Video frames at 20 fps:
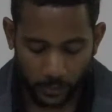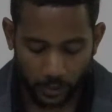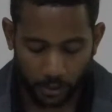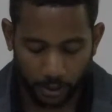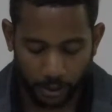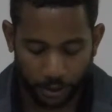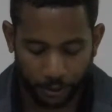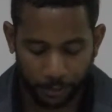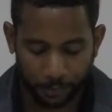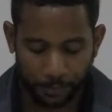All
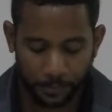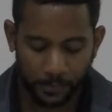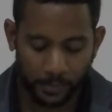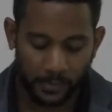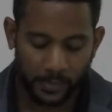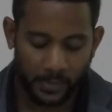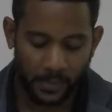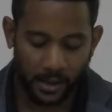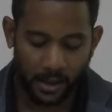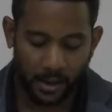right.
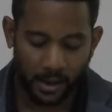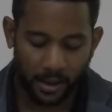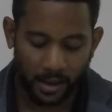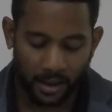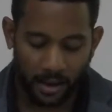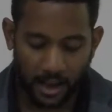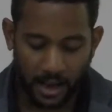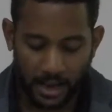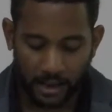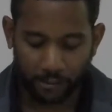
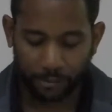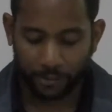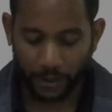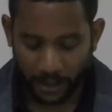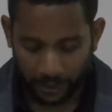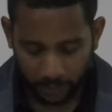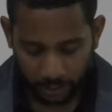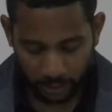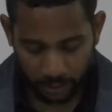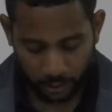And
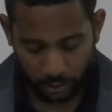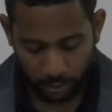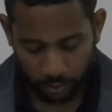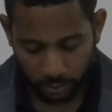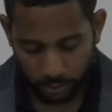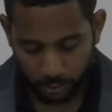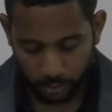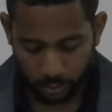finally,